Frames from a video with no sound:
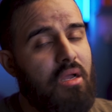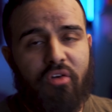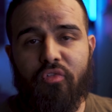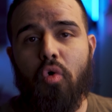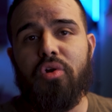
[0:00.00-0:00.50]

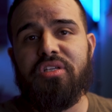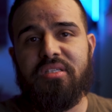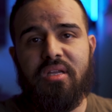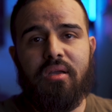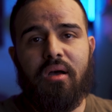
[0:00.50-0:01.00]
Of
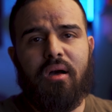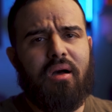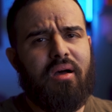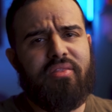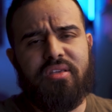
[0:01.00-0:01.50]
course,
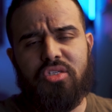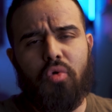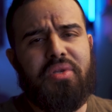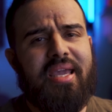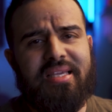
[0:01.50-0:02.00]
the
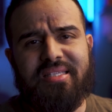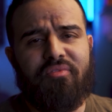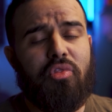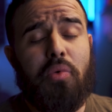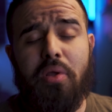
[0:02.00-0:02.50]
Sony
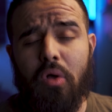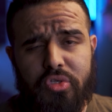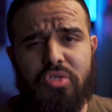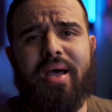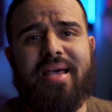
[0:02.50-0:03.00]
a7 III
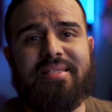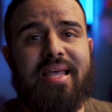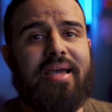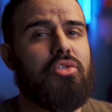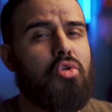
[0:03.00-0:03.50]
also has
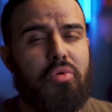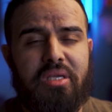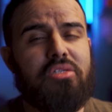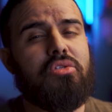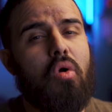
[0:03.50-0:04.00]
that.
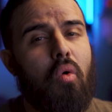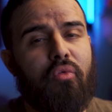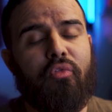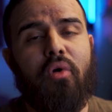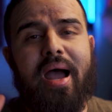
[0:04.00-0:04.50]
Sony is
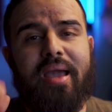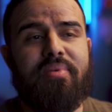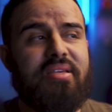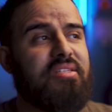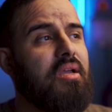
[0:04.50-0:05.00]
known for
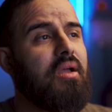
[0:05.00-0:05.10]
IBIS.